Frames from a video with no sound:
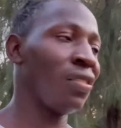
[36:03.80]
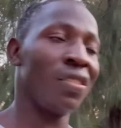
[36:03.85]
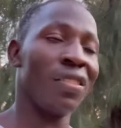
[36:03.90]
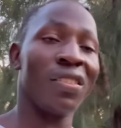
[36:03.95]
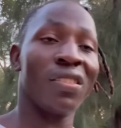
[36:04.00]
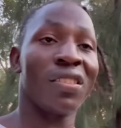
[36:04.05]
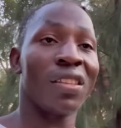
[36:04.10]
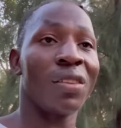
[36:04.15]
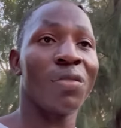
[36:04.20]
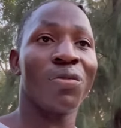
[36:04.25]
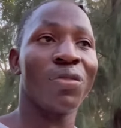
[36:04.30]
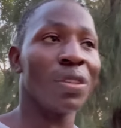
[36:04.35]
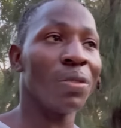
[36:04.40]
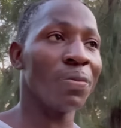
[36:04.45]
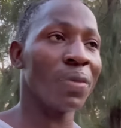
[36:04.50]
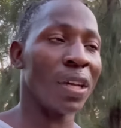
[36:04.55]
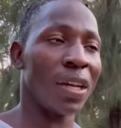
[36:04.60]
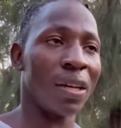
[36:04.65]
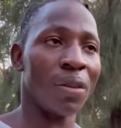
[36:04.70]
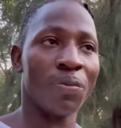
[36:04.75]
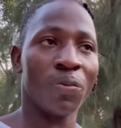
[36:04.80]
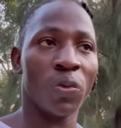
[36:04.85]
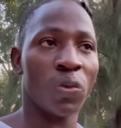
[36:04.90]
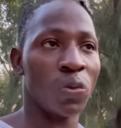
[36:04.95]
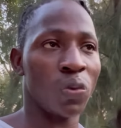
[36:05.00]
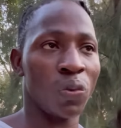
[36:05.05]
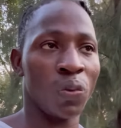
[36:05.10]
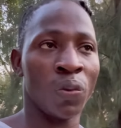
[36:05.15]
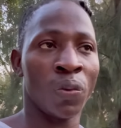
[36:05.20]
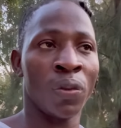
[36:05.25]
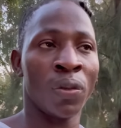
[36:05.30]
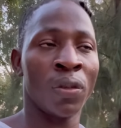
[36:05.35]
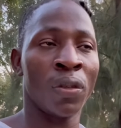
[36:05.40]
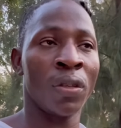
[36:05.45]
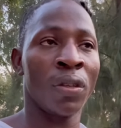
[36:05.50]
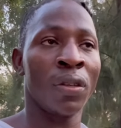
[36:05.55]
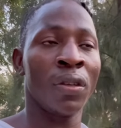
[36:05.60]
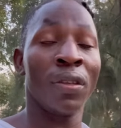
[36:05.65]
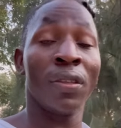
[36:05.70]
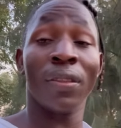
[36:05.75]
it's a dream come true.
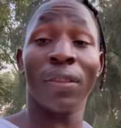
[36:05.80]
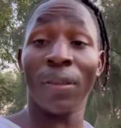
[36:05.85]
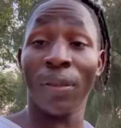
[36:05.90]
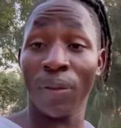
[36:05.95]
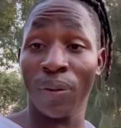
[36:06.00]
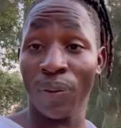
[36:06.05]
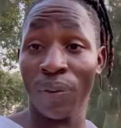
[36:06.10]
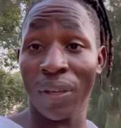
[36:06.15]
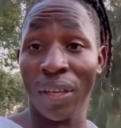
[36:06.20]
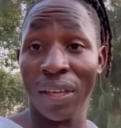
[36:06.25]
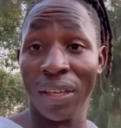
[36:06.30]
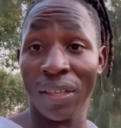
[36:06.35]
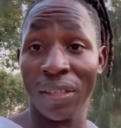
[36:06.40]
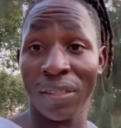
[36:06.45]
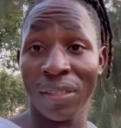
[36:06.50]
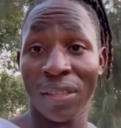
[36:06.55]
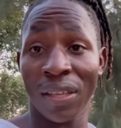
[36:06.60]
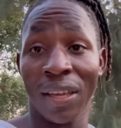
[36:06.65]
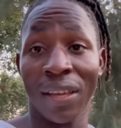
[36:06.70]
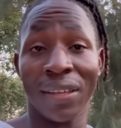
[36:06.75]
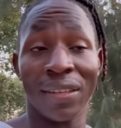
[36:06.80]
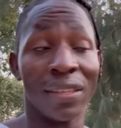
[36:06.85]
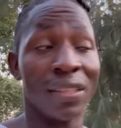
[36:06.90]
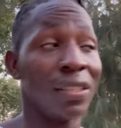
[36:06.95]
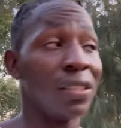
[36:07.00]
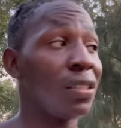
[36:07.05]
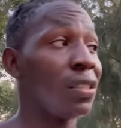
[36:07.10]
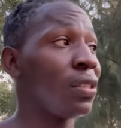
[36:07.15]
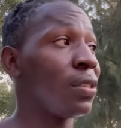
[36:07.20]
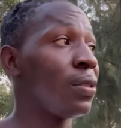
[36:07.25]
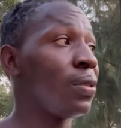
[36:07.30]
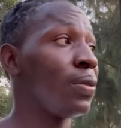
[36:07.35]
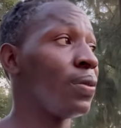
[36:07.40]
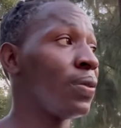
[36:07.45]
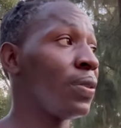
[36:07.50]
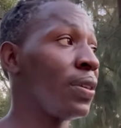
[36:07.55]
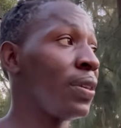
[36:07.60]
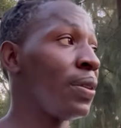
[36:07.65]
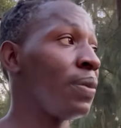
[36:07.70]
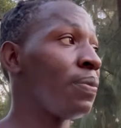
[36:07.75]
Thank you, guys. And I'll see you
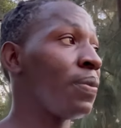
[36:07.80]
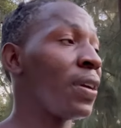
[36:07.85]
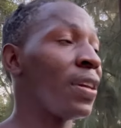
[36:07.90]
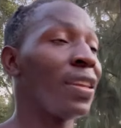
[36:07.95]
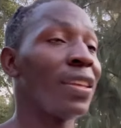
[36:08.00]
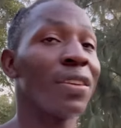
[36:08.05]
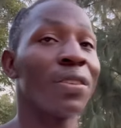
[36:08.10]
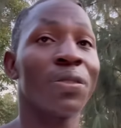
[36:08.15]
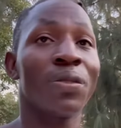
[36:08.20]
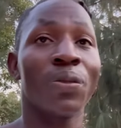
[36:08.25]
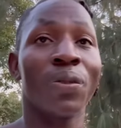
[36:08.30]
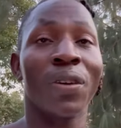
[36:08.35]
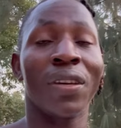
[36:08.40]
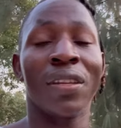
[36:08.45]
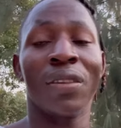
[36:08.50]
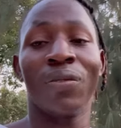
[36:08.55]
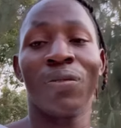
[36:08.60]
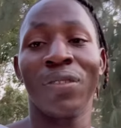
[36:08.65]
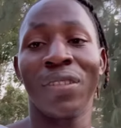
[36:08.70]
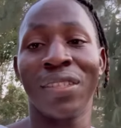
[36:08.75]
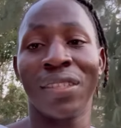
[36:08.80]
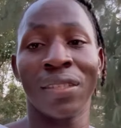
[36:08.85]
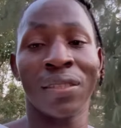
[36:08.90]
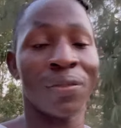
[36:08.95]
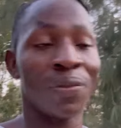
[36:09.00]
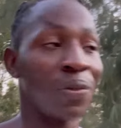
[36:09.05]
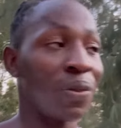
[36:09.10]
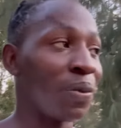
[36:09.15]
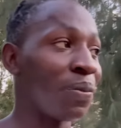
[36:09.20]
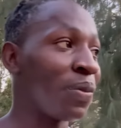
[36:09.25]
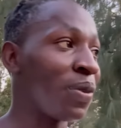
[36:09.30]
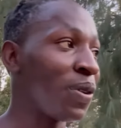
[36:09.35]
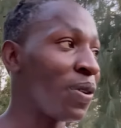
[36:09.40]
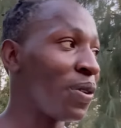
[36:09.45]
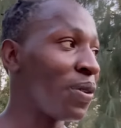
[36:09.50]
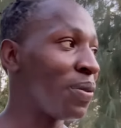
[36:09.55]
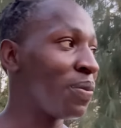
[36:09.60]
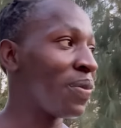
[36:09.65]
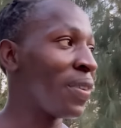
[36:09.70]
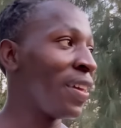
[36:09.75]
in my next one. Greetings from
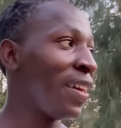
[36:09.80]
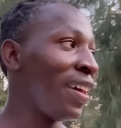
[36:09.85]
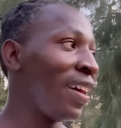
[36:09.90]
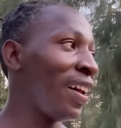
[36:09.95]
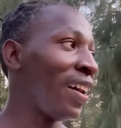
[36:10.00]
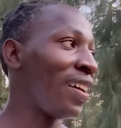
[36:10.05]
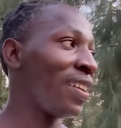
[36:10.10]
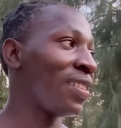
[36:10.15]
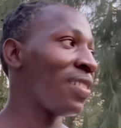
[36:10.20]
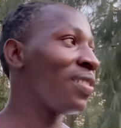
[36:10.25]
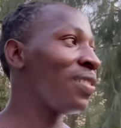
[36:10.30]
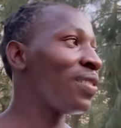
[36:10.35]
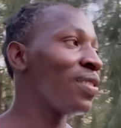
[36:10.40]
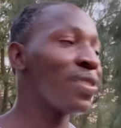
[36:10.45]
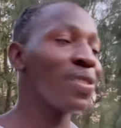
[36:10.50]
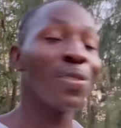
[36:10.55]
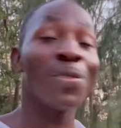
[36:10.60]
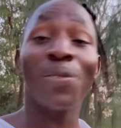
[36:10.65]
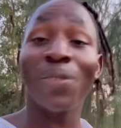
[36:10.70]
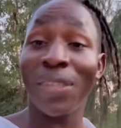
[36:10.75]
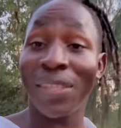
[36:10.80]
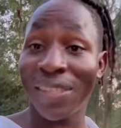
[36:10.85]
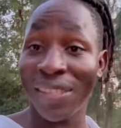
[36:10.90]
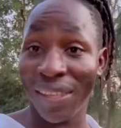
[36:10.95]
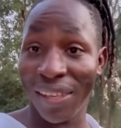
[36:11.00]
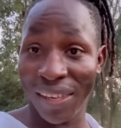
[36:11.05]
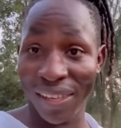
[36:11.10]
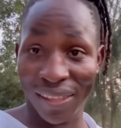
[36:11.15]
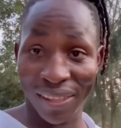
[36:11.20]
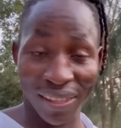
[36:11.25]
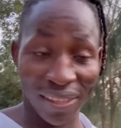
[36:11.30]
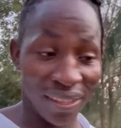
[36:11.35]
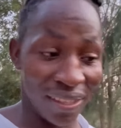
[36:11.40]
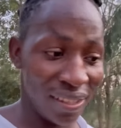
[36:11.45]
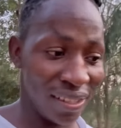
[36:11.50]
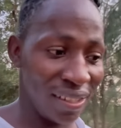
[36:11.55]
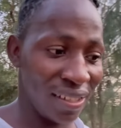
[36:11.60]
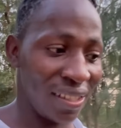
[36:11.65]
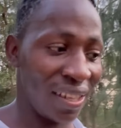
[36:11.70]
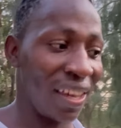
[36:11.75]
home. And also, we're sealing the
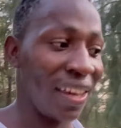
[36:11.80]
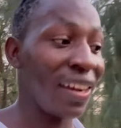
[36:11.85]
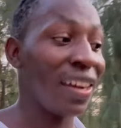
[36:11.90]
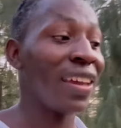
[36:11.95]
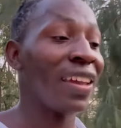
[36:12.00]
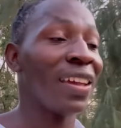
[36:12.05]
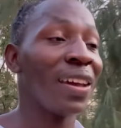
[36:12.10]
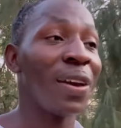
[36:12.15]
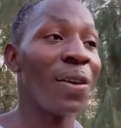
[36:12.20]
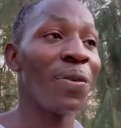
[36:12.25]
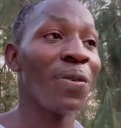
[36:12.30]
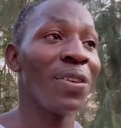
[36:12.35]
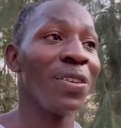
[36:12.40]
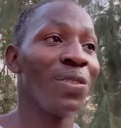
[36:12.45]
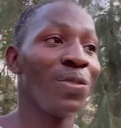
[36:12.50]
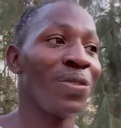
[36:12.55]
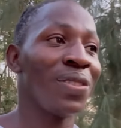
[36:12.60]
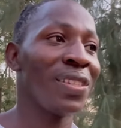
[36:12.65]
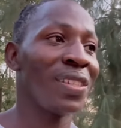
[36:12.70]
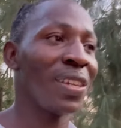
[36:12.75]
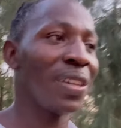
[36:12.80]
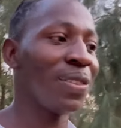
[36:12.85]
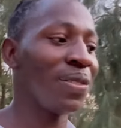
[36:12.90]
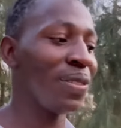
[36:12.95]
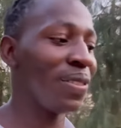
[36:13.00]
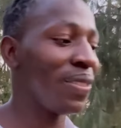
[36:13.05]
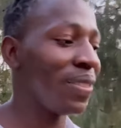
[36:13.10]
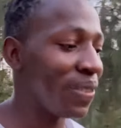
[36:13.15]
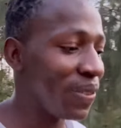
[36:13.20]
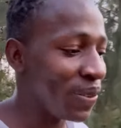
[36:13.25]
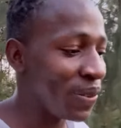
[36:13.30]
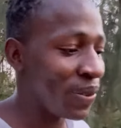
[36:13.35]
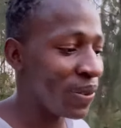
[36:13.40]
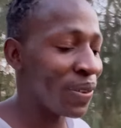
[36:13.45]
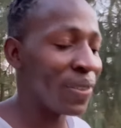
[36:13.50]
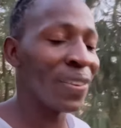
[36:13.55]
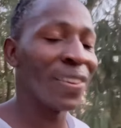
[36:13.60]
deal. And I can't wait to share with you